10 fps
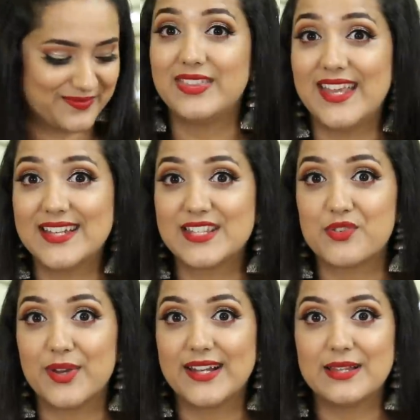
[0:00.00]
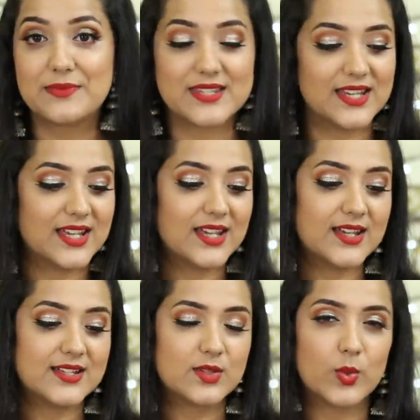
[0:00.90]
Next red lipstick
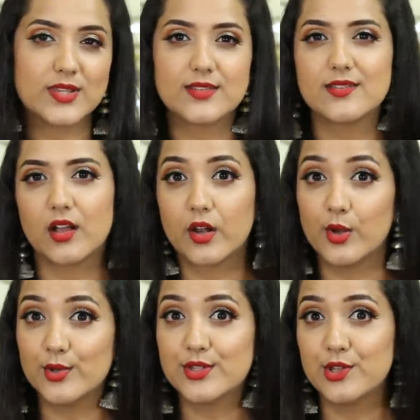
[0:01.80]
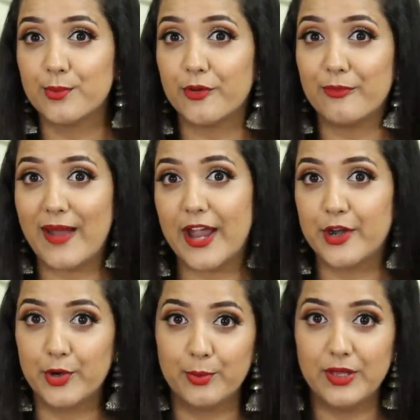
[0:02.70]
is, which is a close dupe of MAC
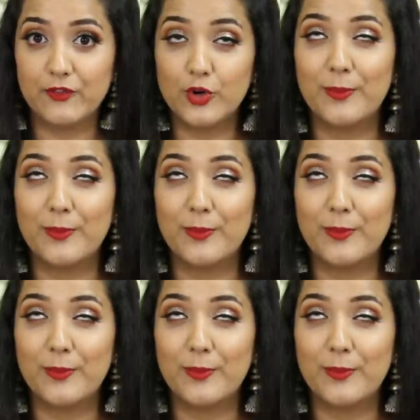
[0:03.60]
Ruby Woo,